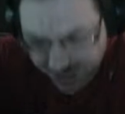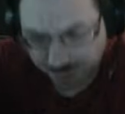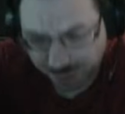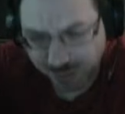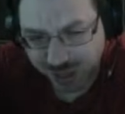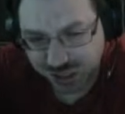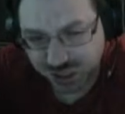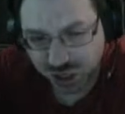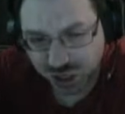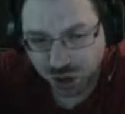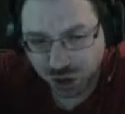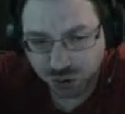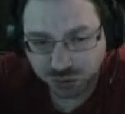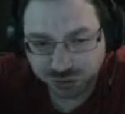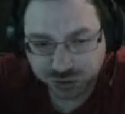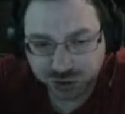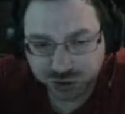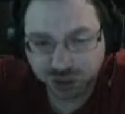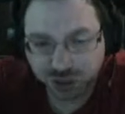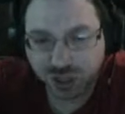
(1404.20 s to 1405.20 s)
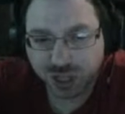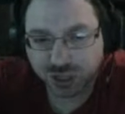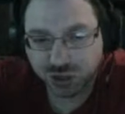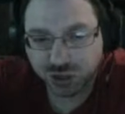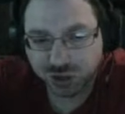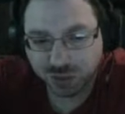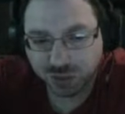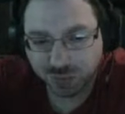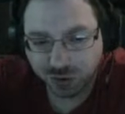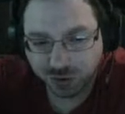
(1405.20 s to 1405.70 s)
by zone, so like you
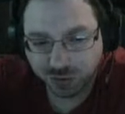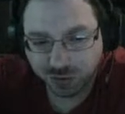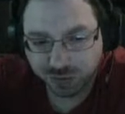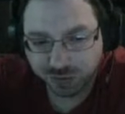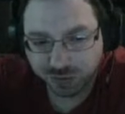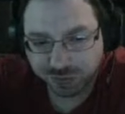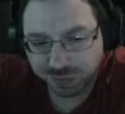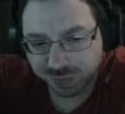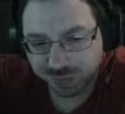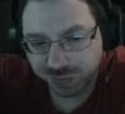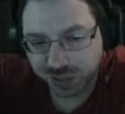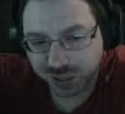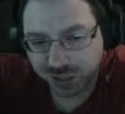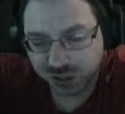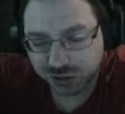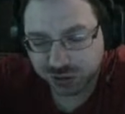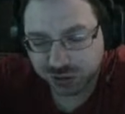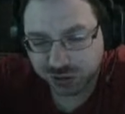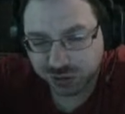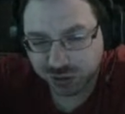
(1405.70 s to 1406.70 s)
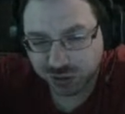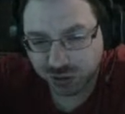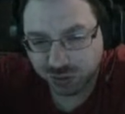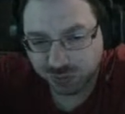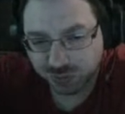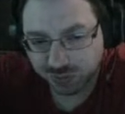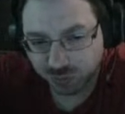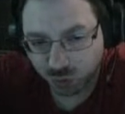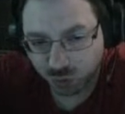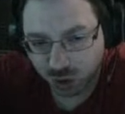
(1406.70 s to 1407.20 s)
can move,
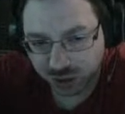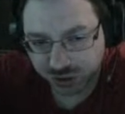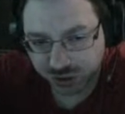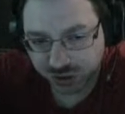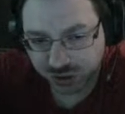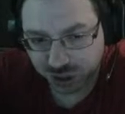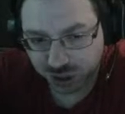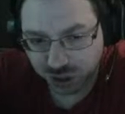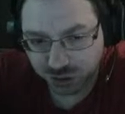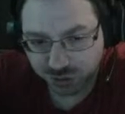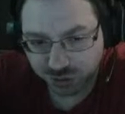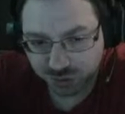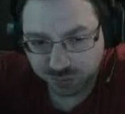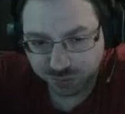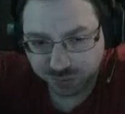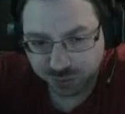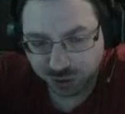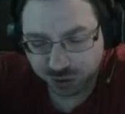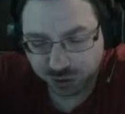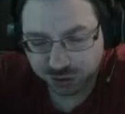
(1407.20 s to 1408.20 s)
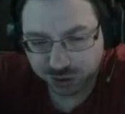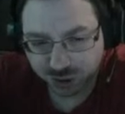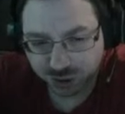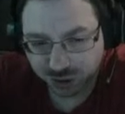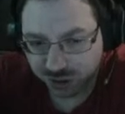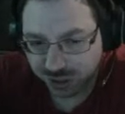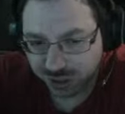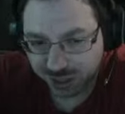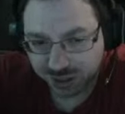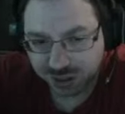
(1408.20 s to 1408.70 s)
one zone per
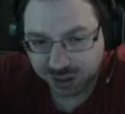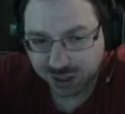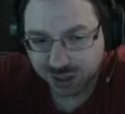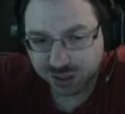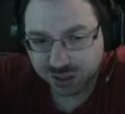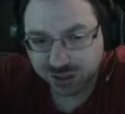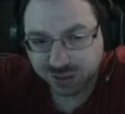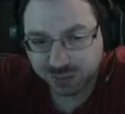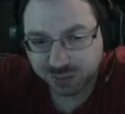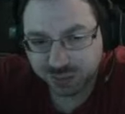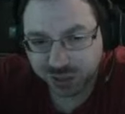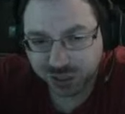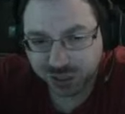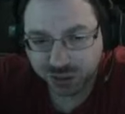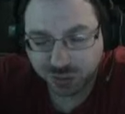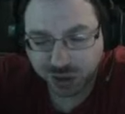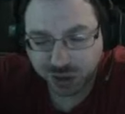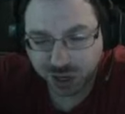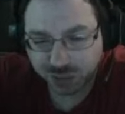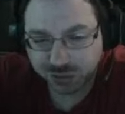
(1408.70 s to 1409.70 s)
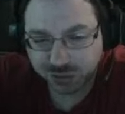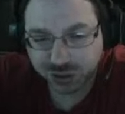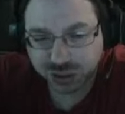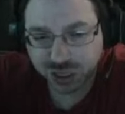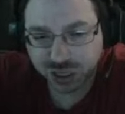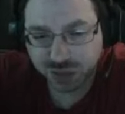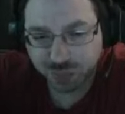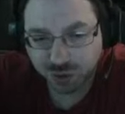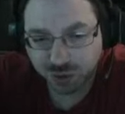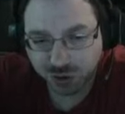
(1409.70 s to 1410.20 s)
turn, I think. But anyway, I'm just
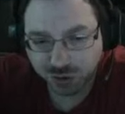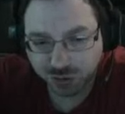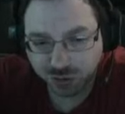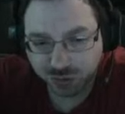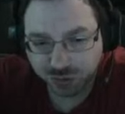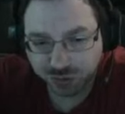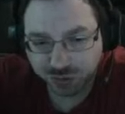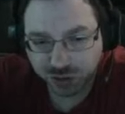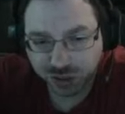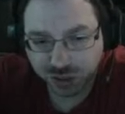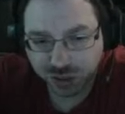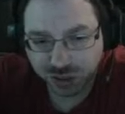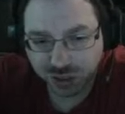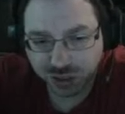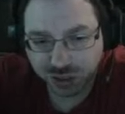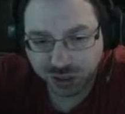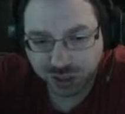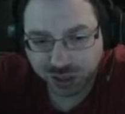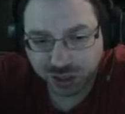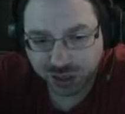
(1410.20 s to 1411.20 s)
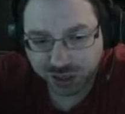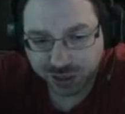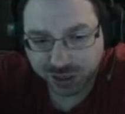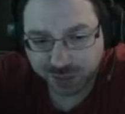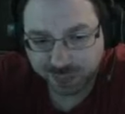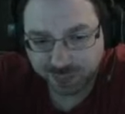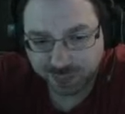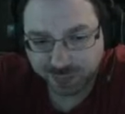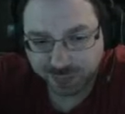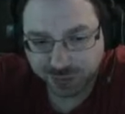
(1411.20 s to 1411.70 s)
gonna move
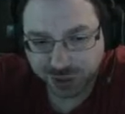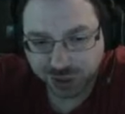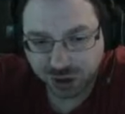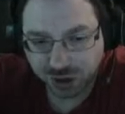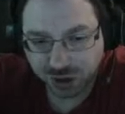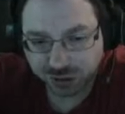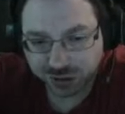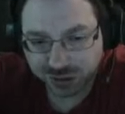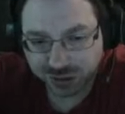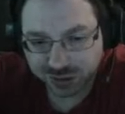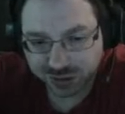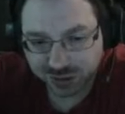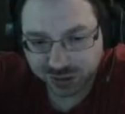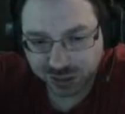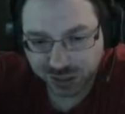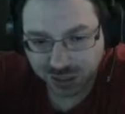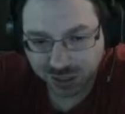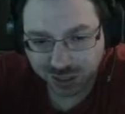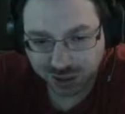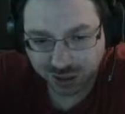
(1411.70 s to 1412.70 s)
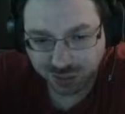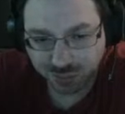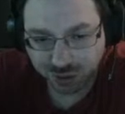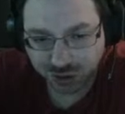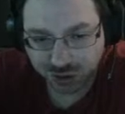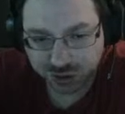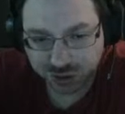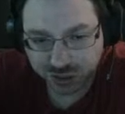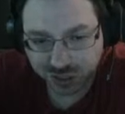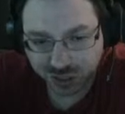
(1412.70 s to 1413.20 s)
the cultists and the
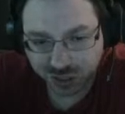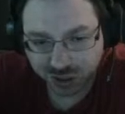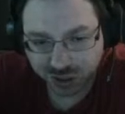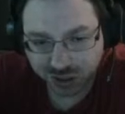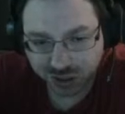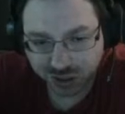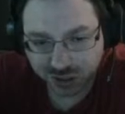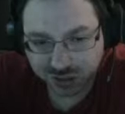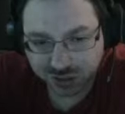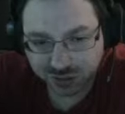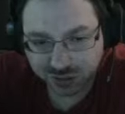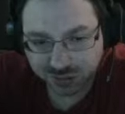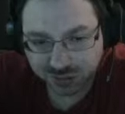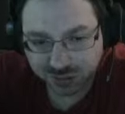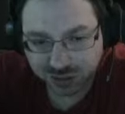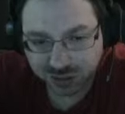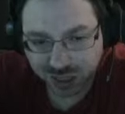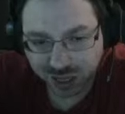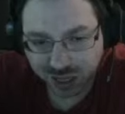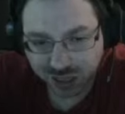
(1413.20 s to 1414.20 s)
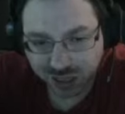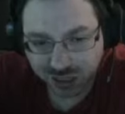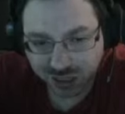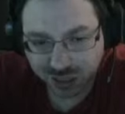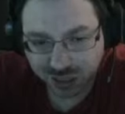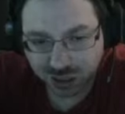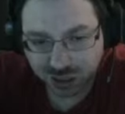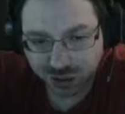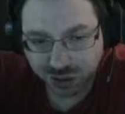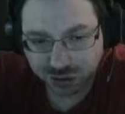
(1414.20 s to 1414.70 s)
mercenaries slightly
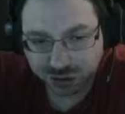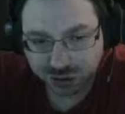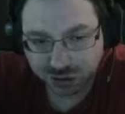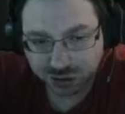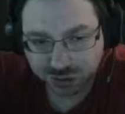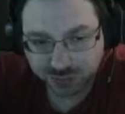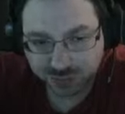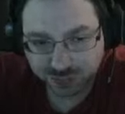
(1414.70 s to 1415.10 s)
closer,